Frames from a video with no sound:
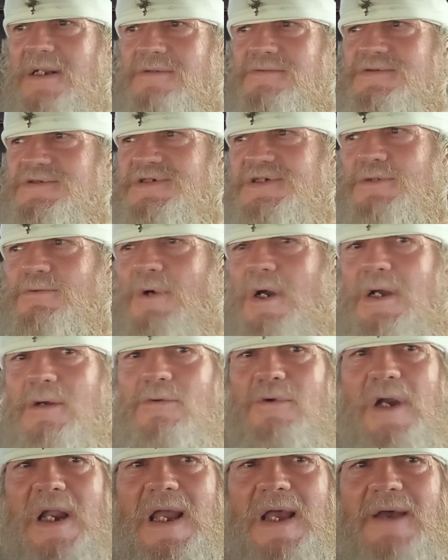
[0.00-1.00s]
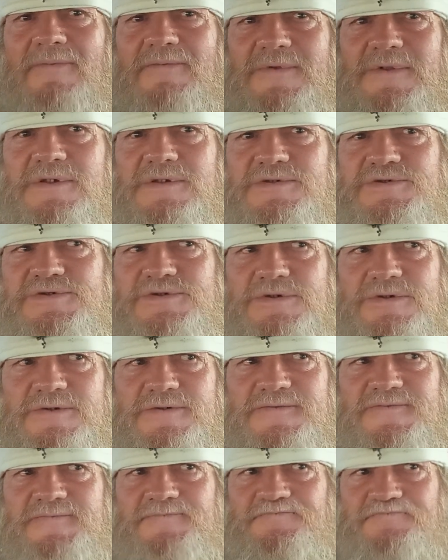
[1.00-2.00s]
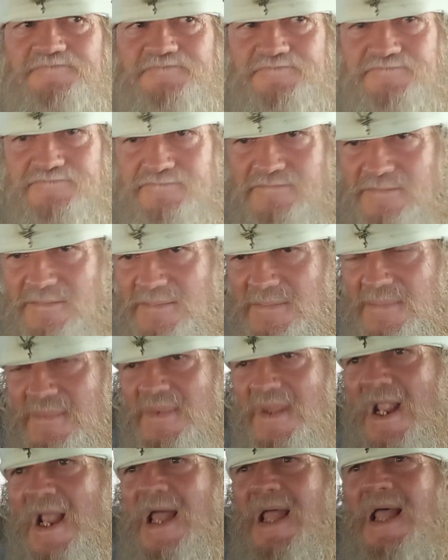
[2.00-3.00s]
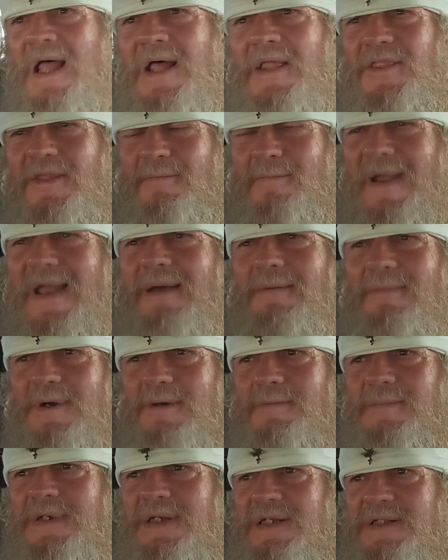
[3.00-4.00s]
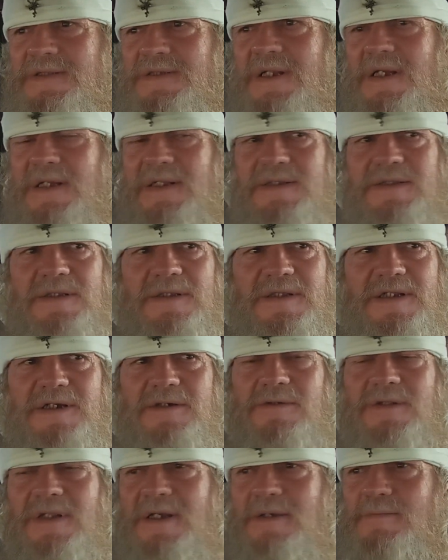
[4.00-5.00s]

I don't see why we're having to serve the mammon and legal